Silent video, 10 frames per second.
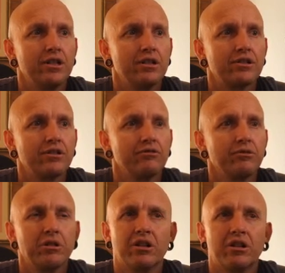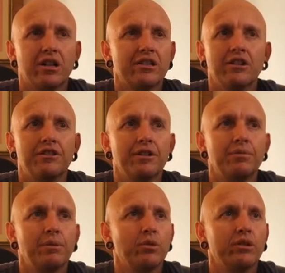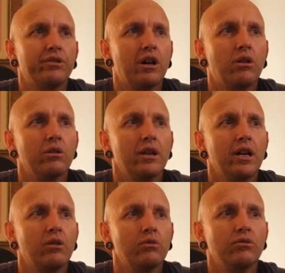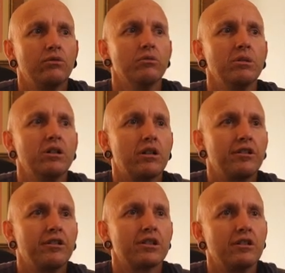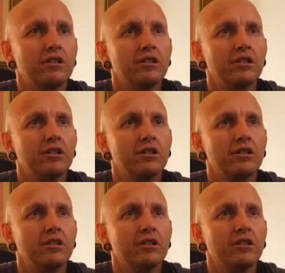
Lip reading: So Ruben Cotter, I don't think people would have held Ruben Cotter this long.